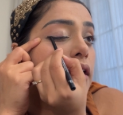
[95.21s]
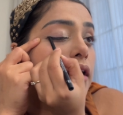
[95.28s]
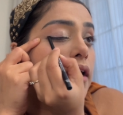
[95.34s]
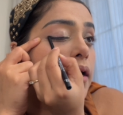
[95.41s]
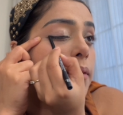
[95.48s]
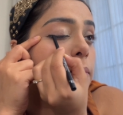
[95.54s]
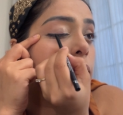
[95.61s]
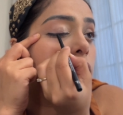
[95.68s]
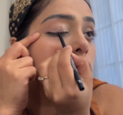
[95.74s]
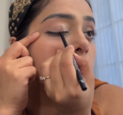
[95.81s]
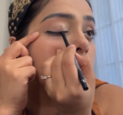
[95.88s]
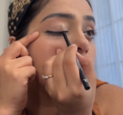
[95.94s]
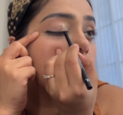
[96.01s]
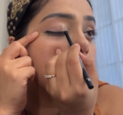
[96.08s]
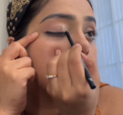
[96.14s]
Like put a
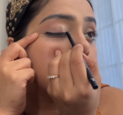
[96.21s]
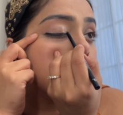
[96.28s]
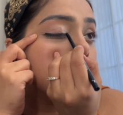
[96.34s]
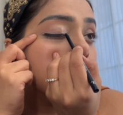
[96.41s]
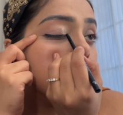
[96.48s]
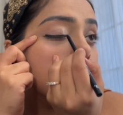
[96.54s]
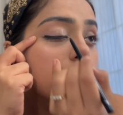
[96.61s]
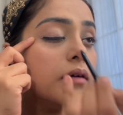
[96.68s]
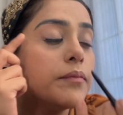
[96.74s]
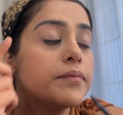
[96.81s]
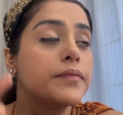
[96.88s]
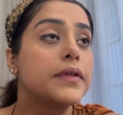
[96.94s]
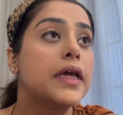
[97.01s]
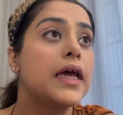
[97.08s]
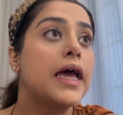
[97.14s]
line here
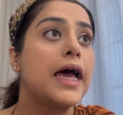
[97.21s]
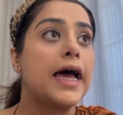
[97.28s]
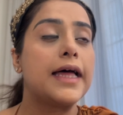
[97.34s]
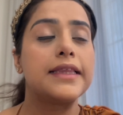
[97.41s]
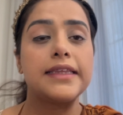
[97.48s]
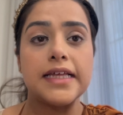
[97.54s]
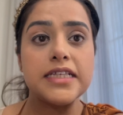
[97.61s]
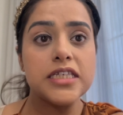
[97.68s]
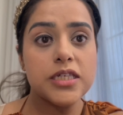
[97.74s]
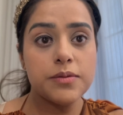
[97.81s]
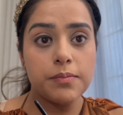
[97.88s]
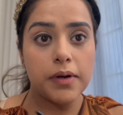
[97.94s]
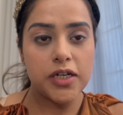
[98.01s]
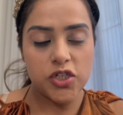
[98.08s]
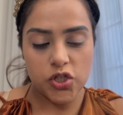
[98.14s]
and then
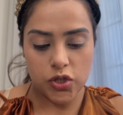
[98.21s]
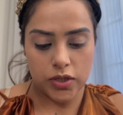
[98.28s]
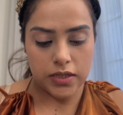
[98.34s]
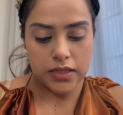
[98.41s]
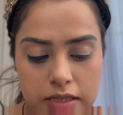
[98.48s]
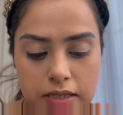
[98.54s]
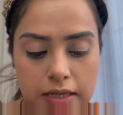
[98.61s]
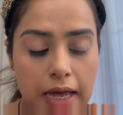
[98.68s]
smudge this.